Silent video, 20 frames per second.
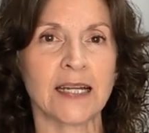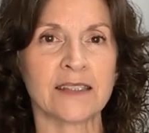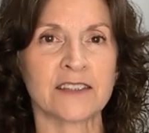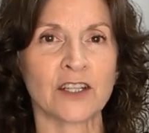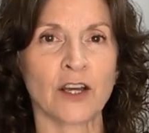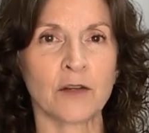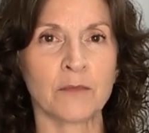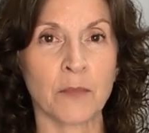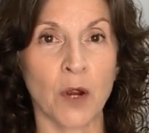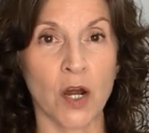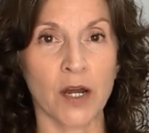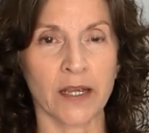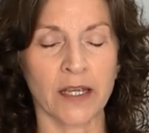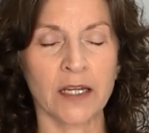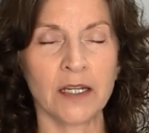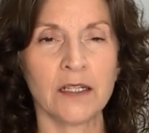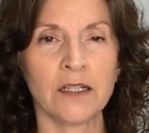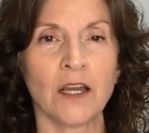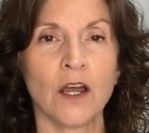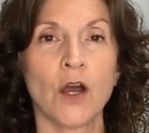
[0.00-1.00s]
days on
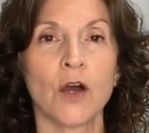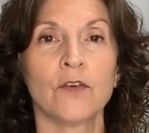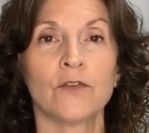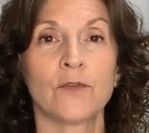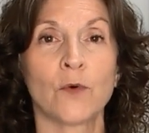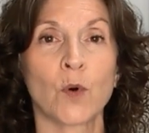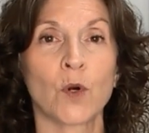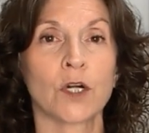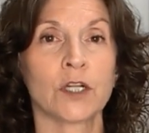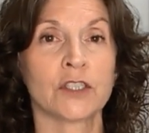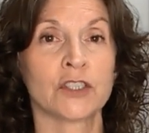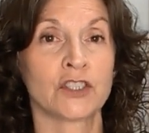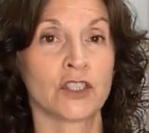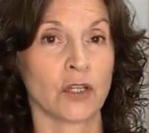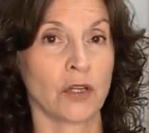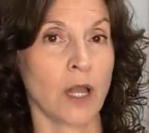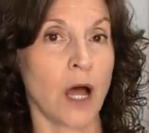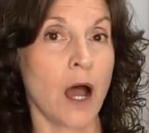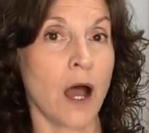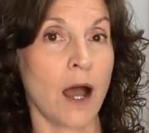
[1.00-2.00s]
market for
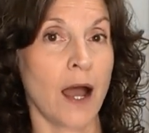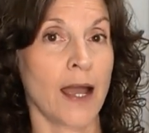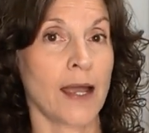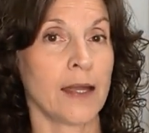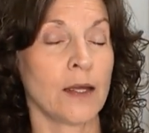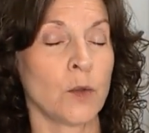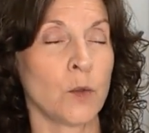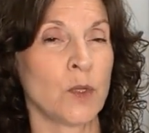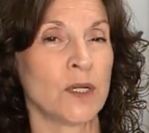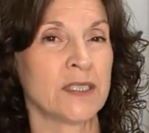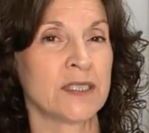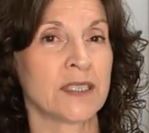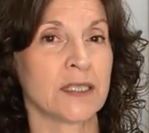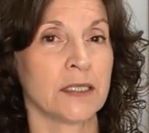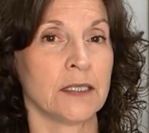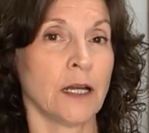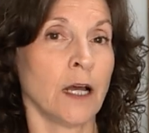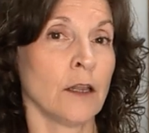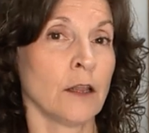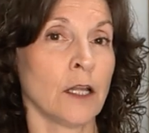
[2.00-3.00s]
July was
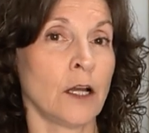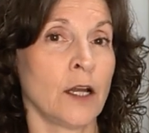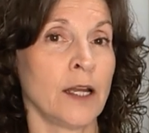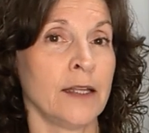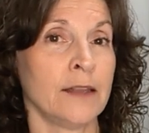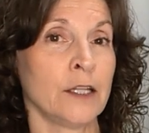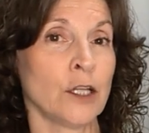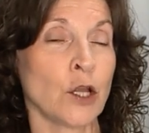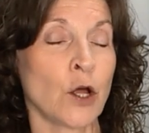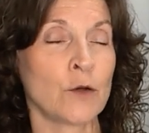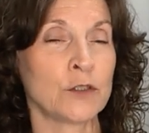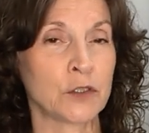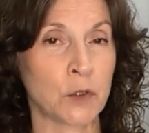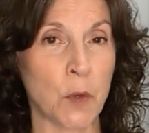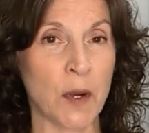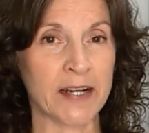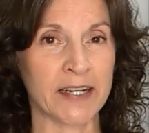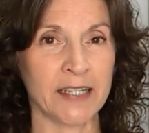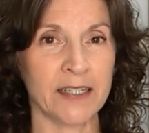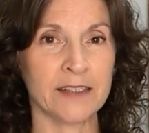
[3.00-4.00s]
in the low
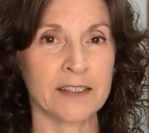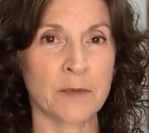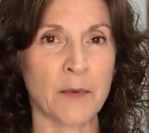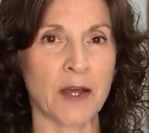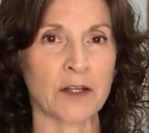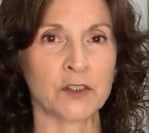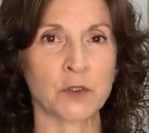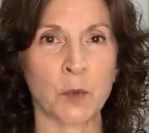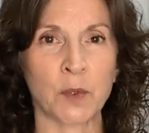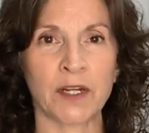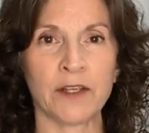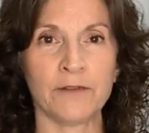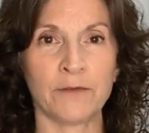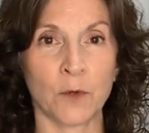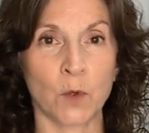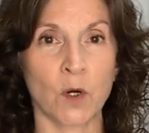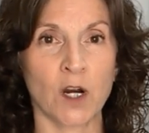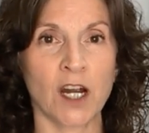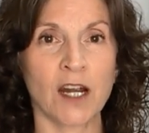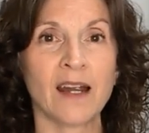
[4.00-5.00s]
20s, about
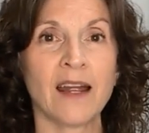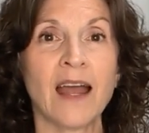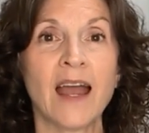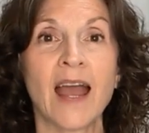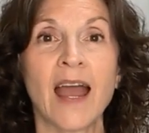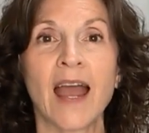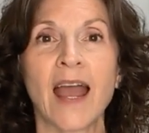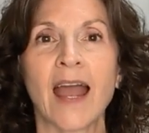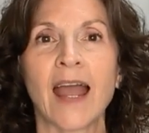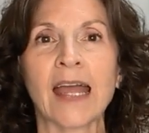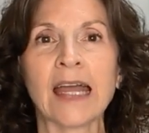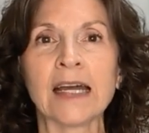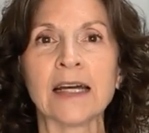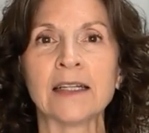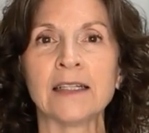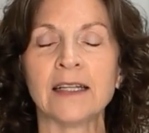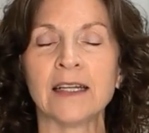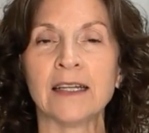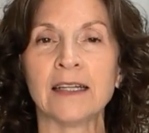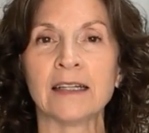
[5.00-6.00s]
24.
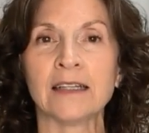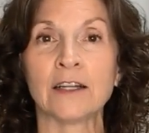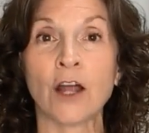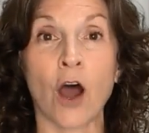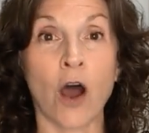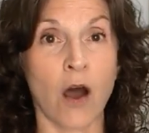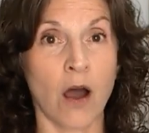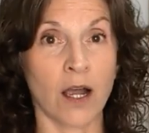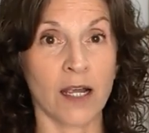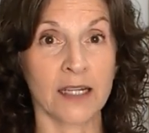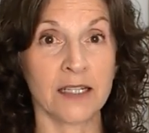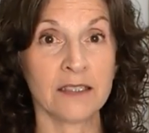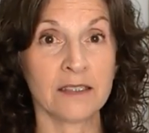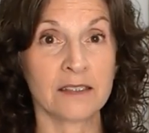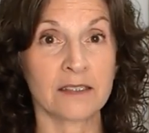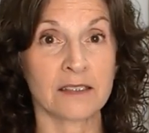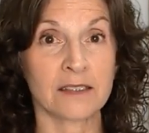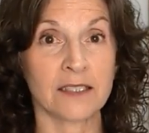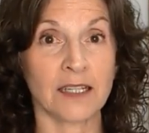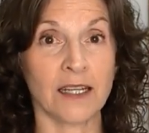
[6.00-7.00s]
And in
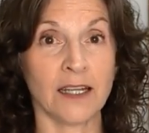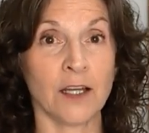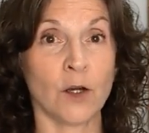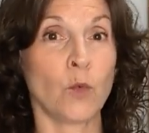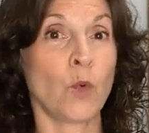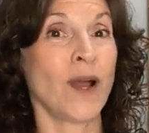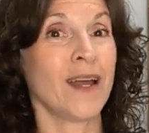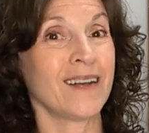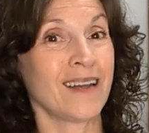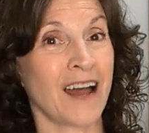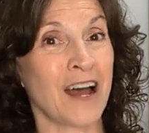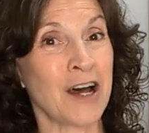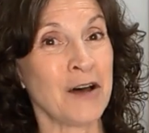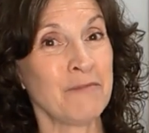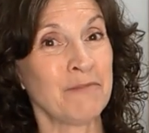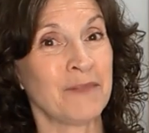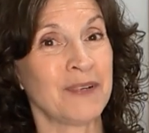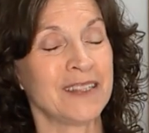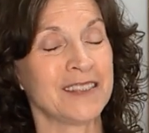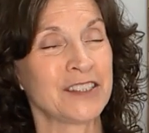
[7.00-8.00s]
August, it went
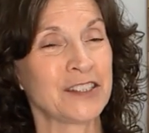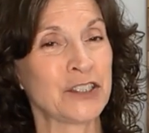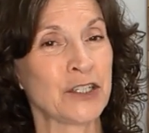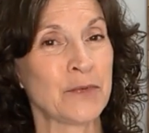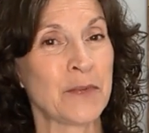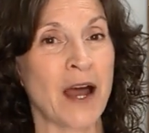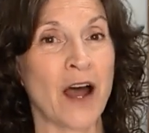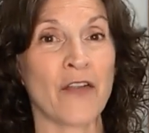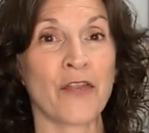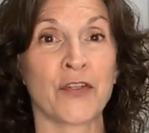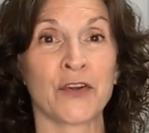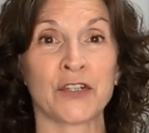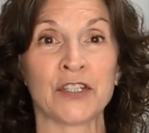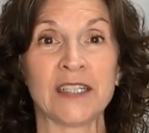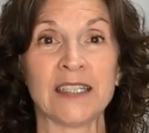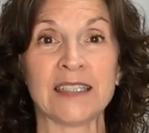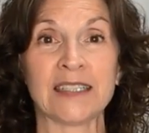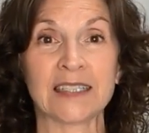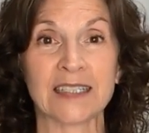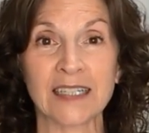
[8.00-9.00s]
up to about
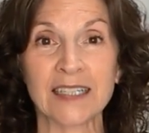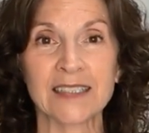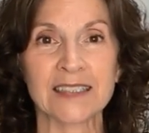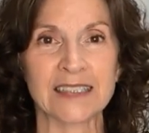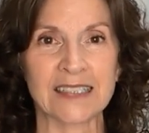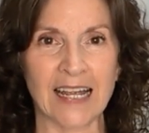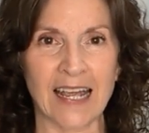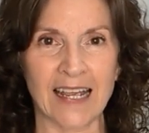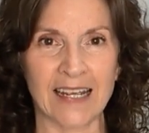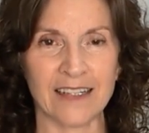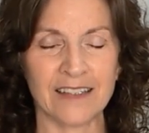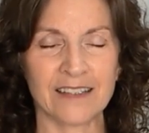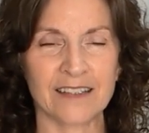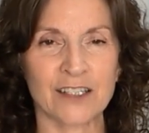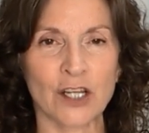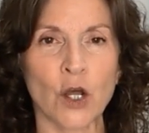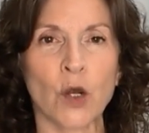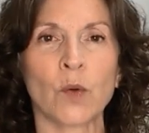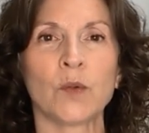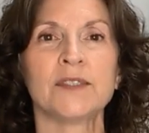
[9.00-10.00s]
36 days,
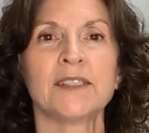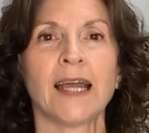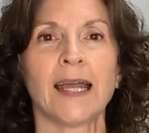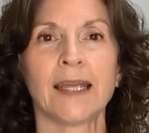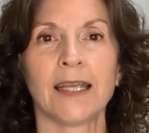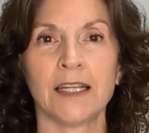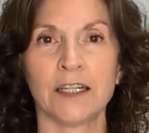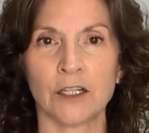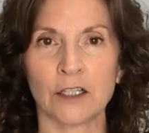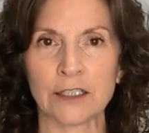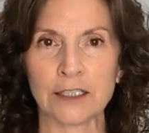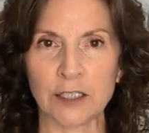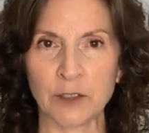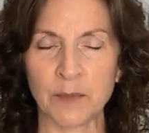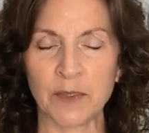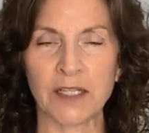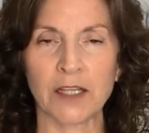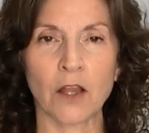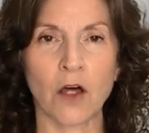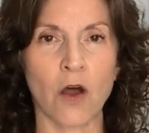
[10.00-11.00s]
so taking a little
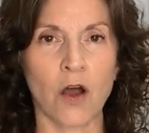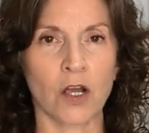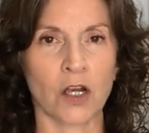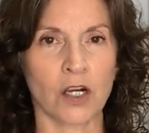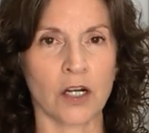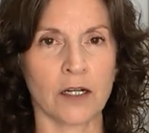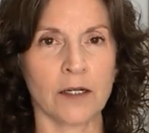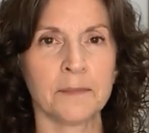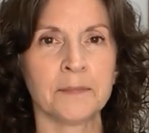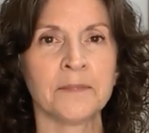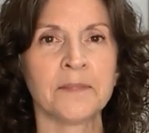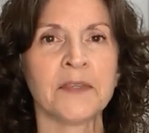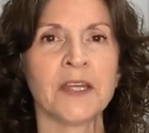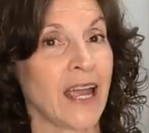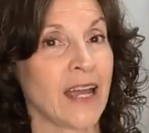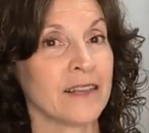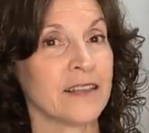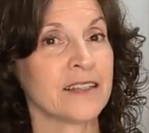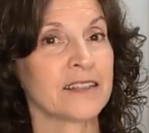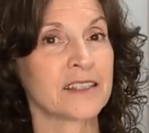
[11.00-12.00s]
bit longer.
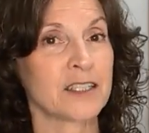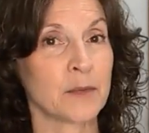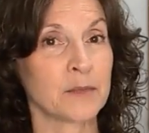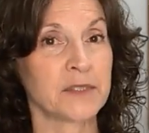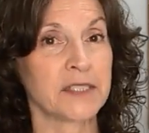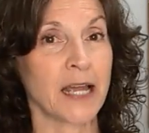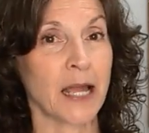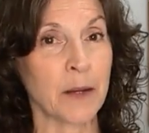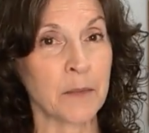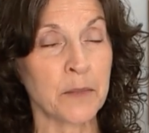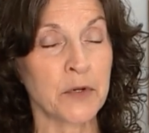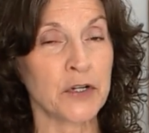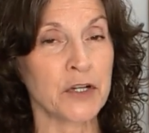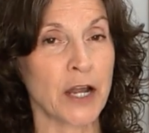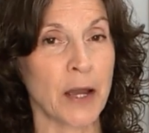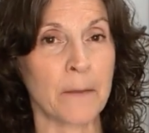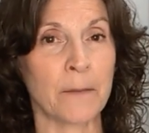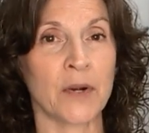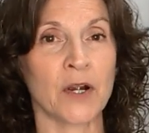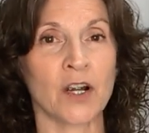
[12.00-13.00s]
And the September
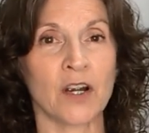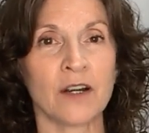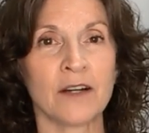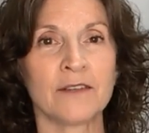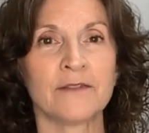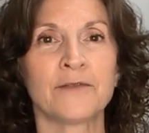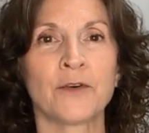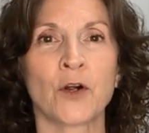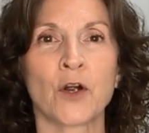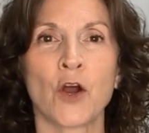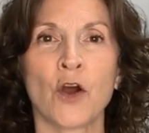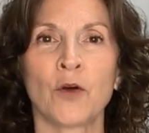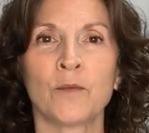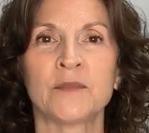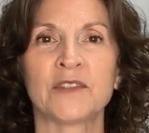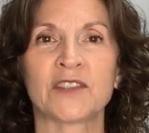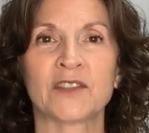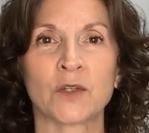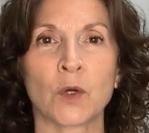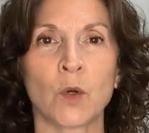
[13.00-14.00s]
number for
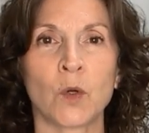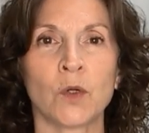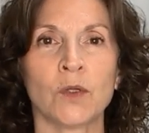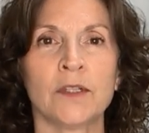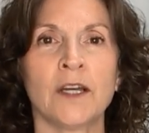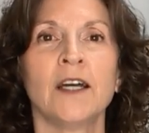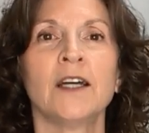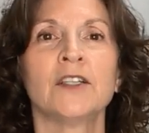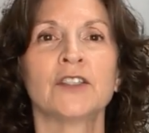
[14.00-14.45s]
homes sold